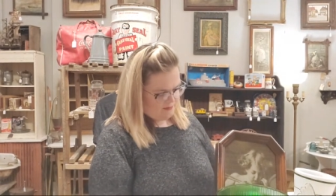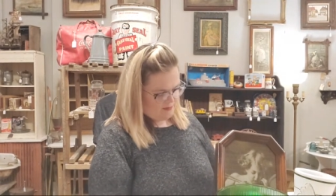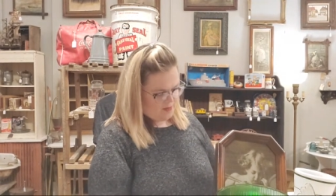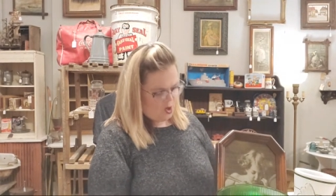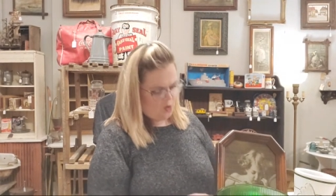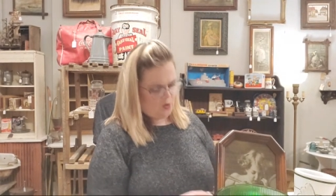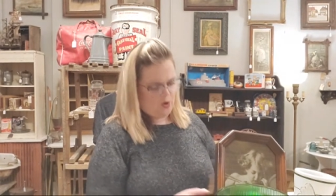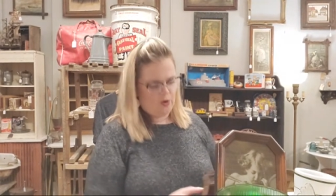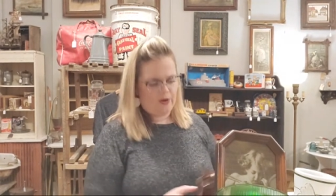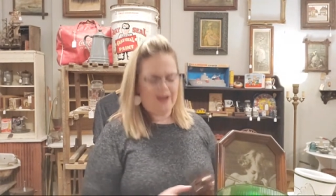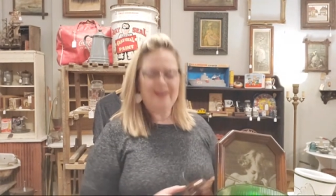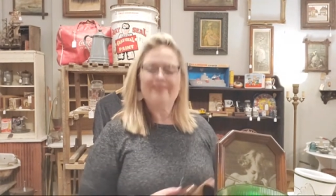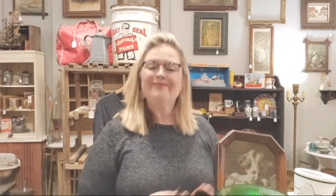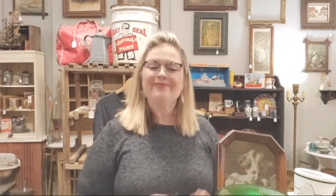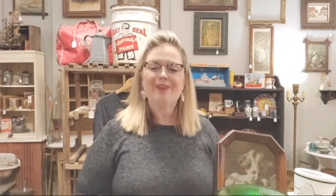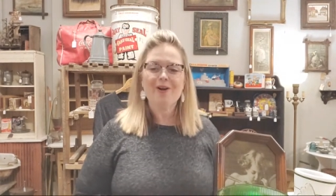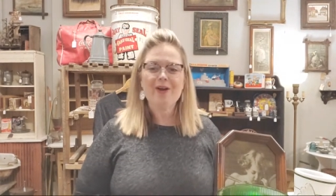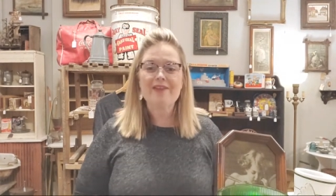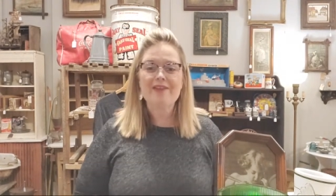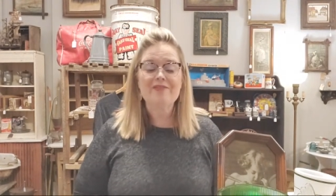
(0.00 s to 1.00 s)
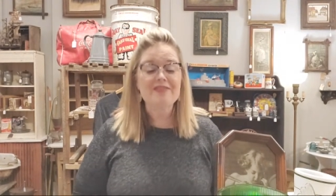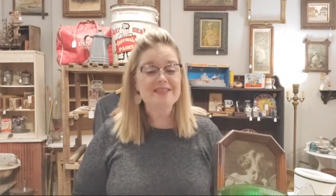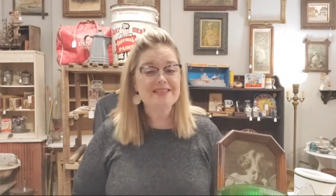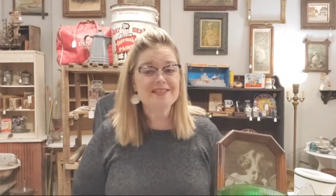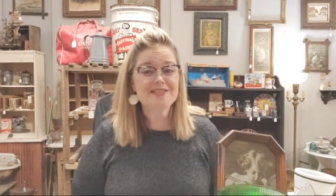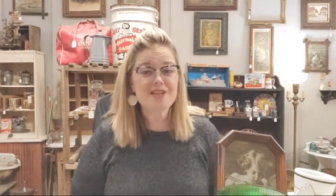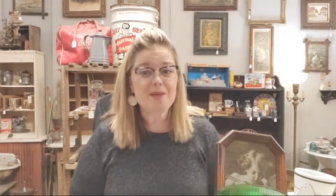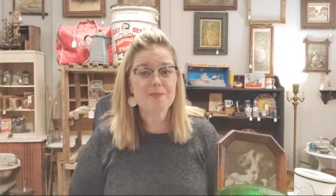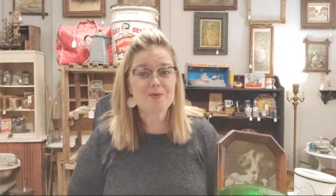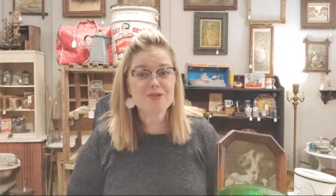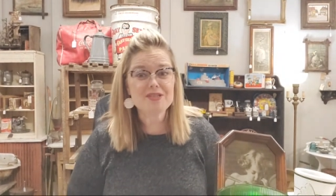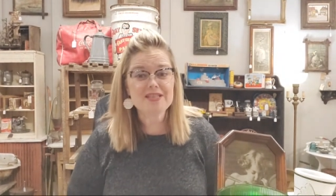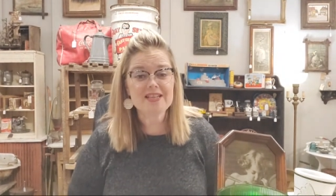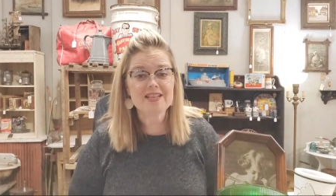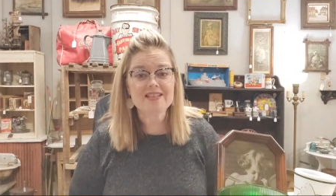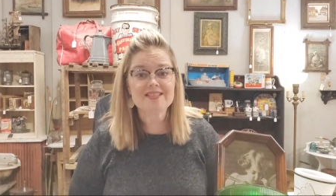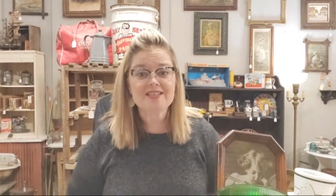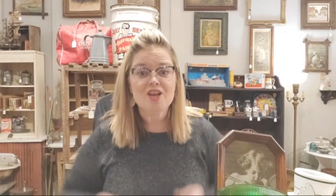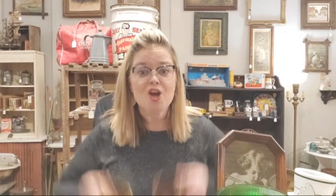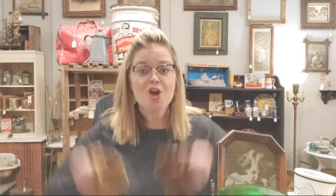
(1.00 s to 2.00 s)
Oh, okay. Okay. This is number
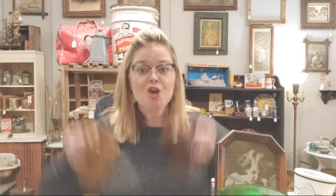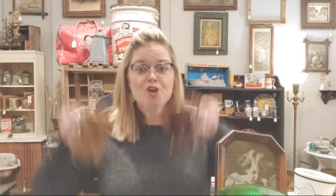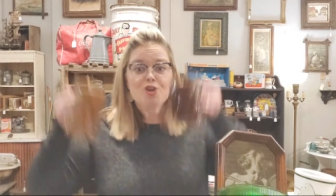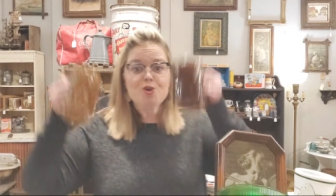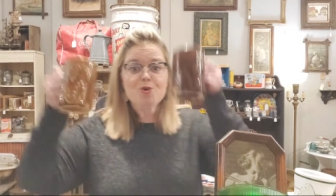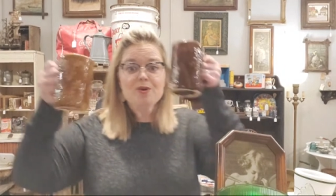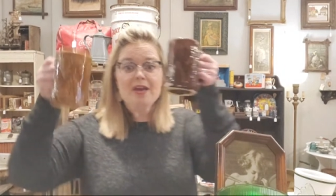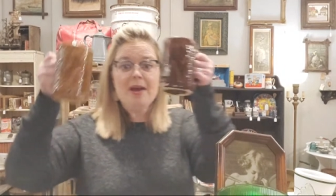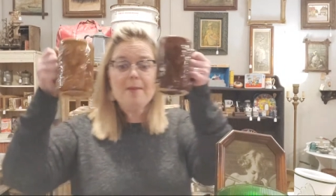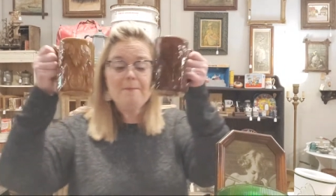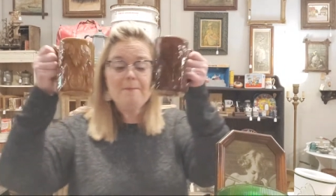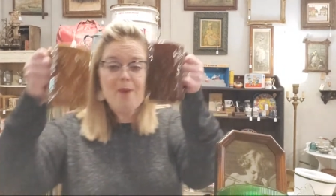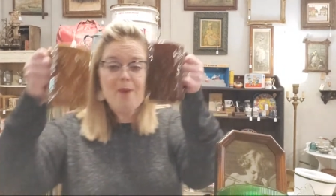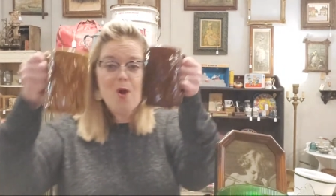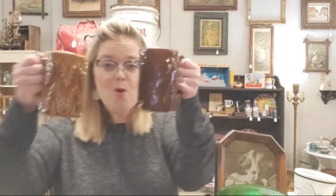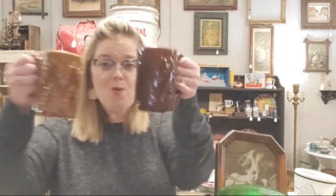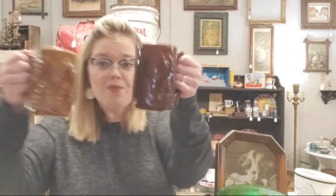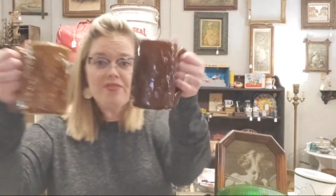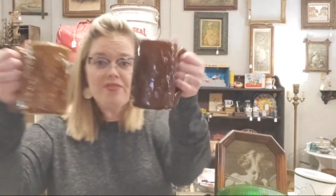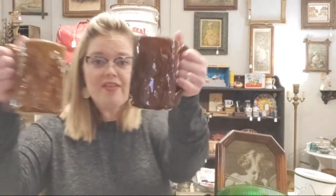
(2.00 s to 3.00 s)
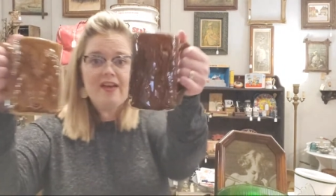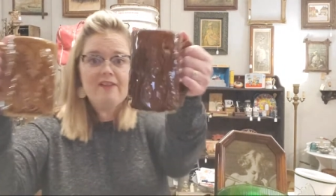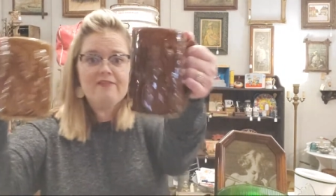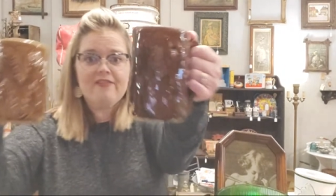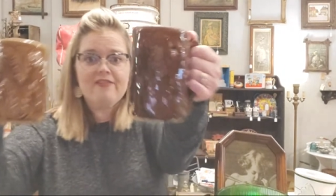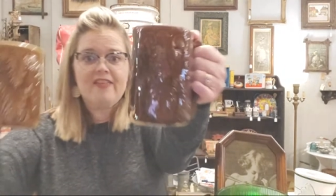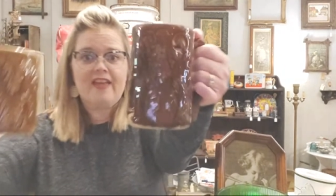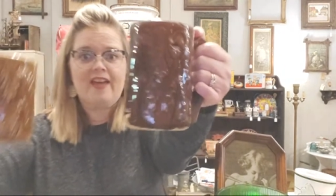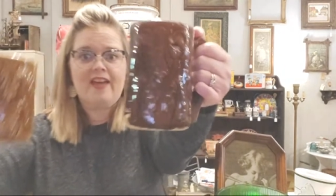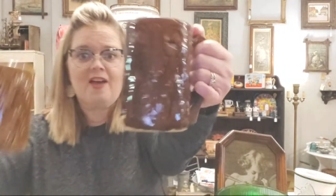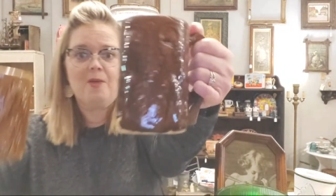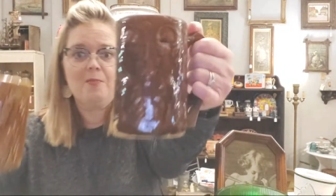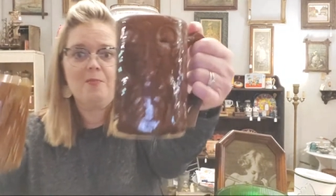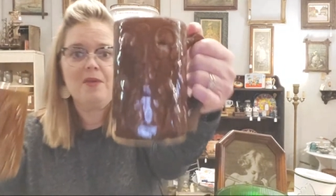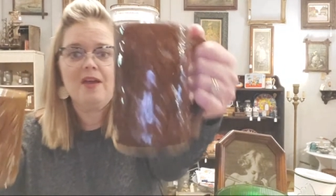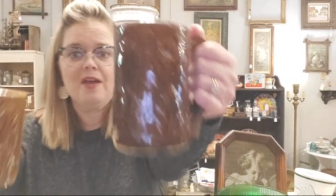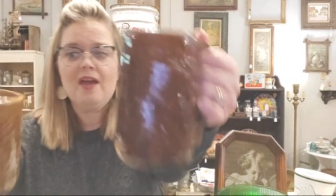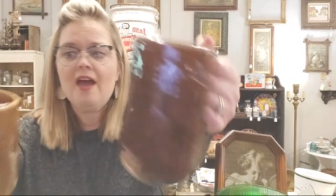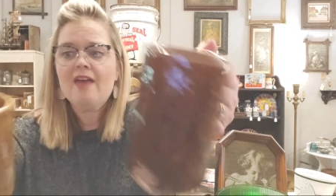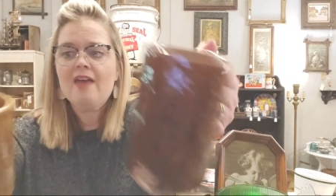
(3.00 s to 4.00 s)
six. You get both of them.
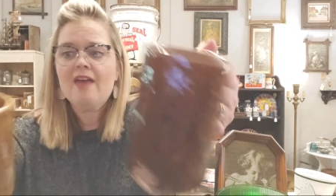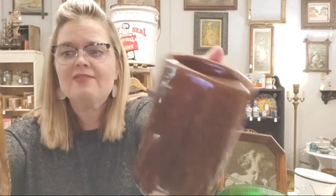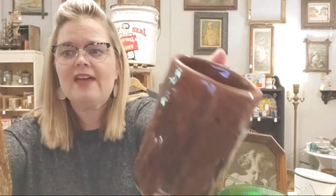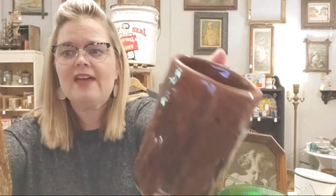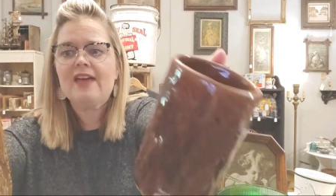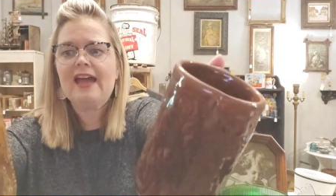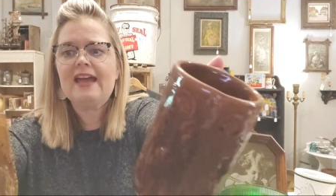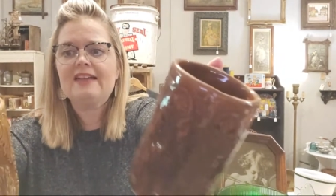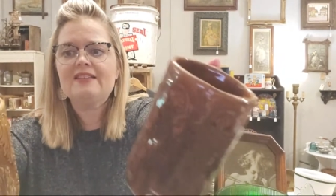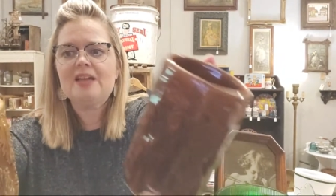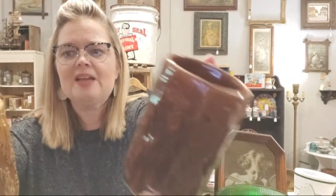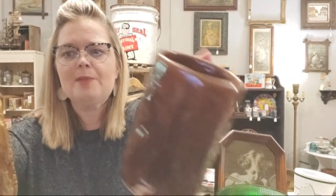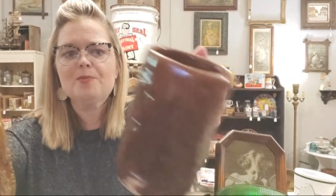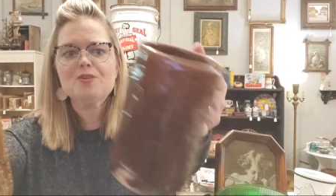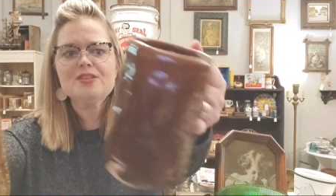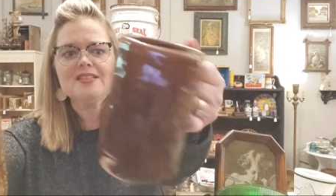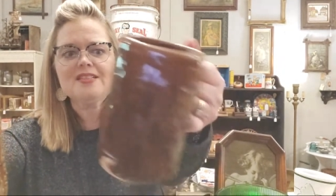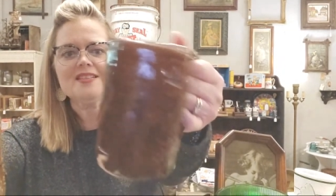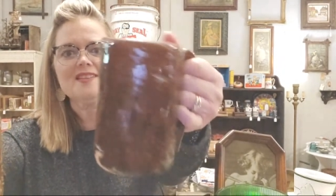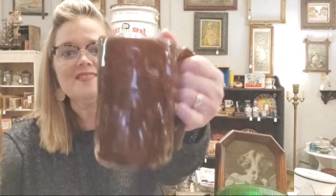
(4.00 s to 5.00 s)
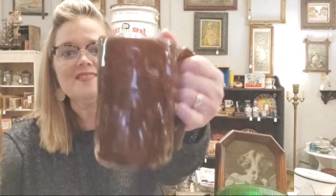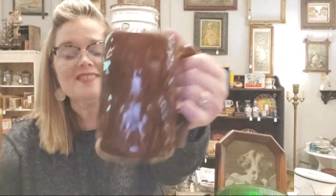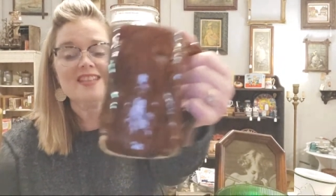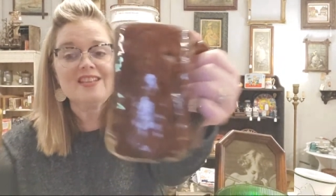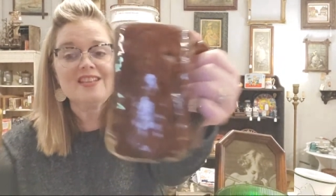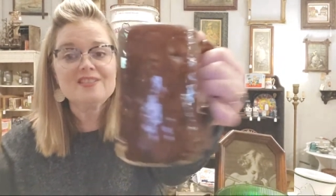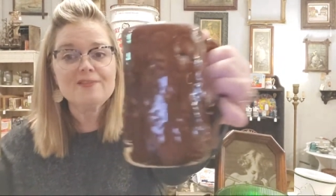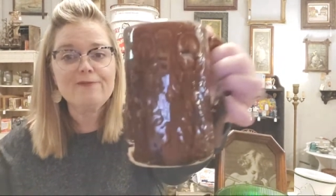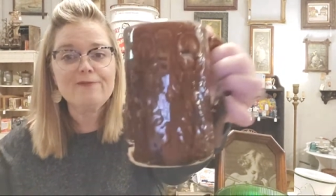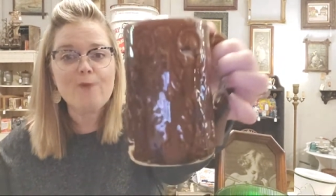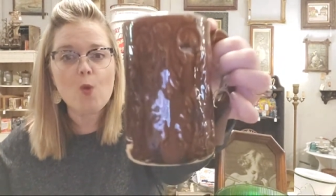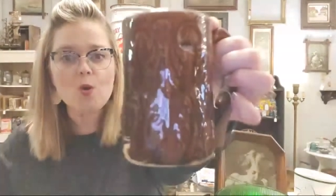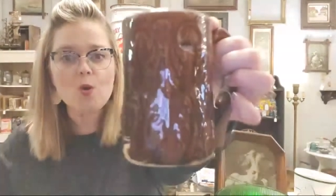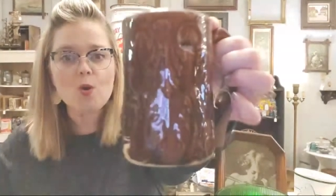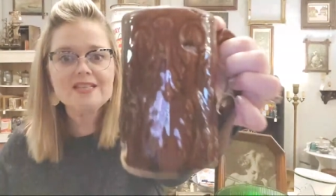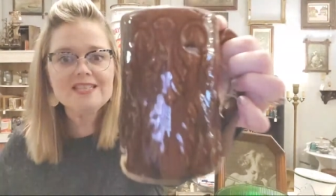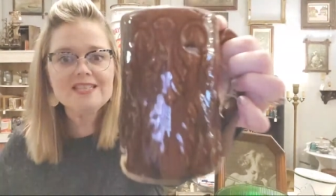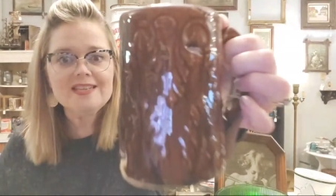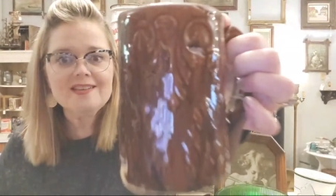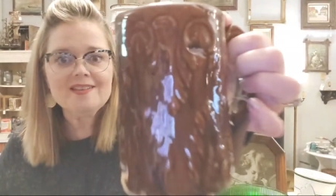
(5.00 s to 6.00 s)
They number six is
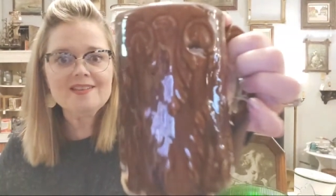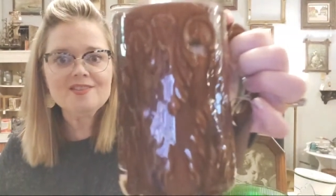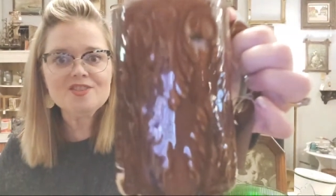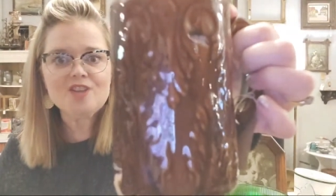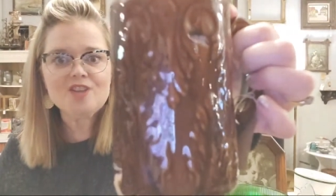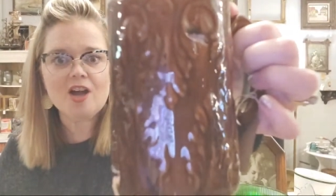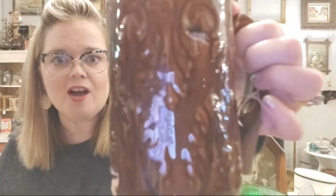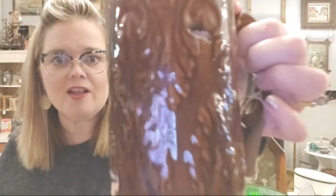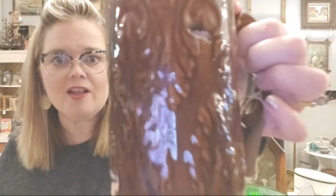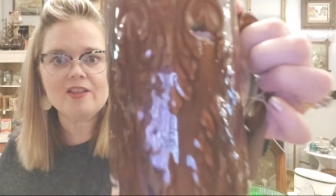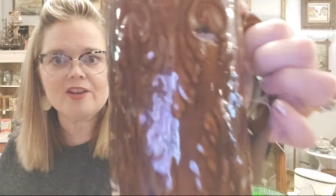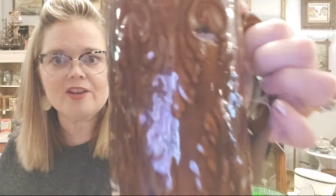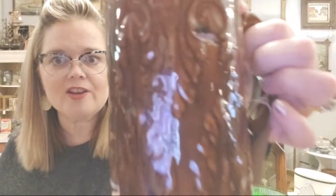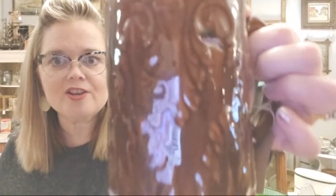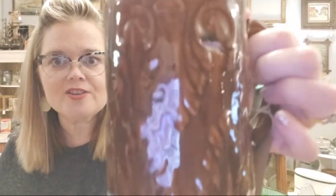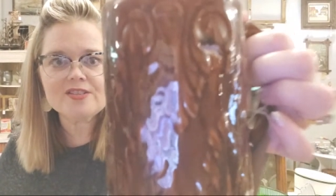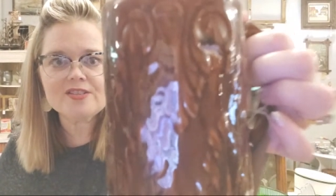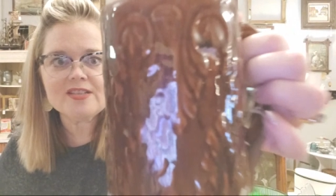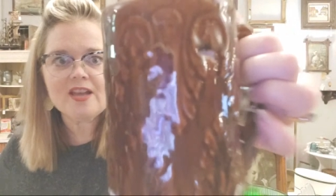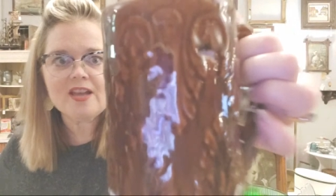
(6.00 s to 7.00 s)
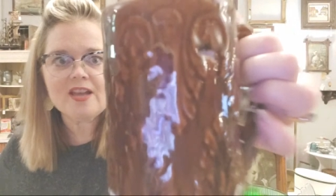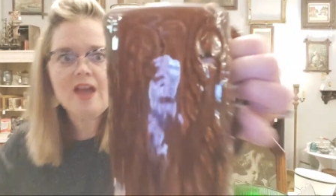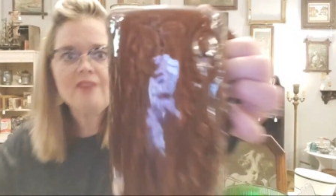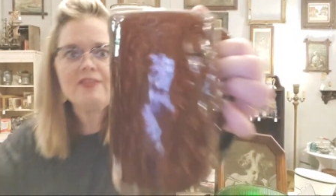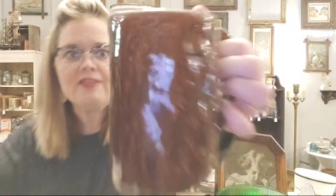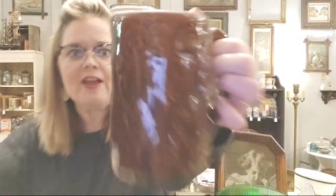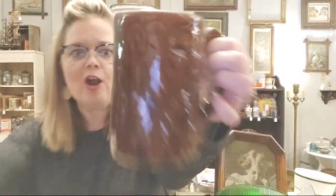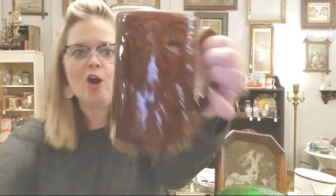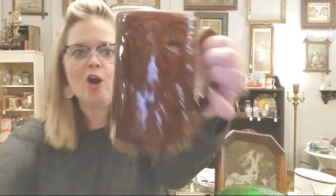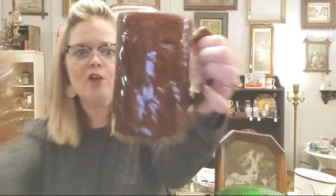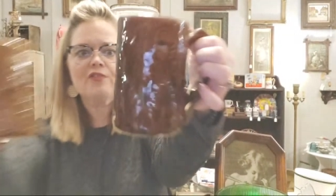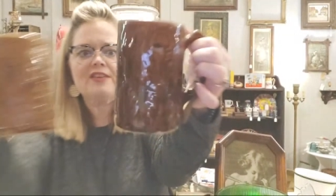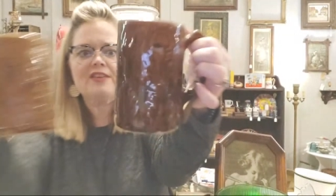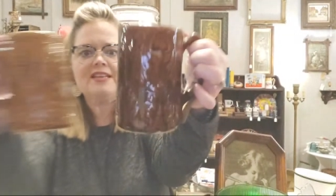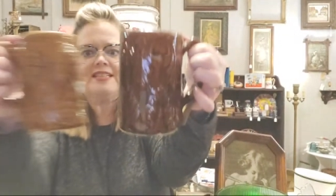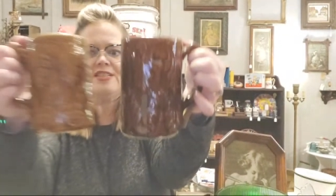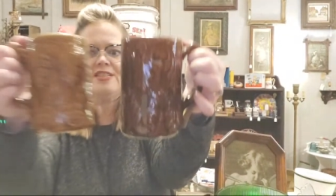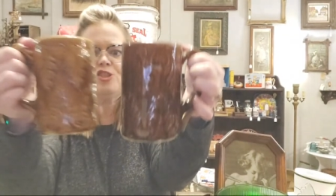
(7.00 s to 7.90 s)
$14. They are these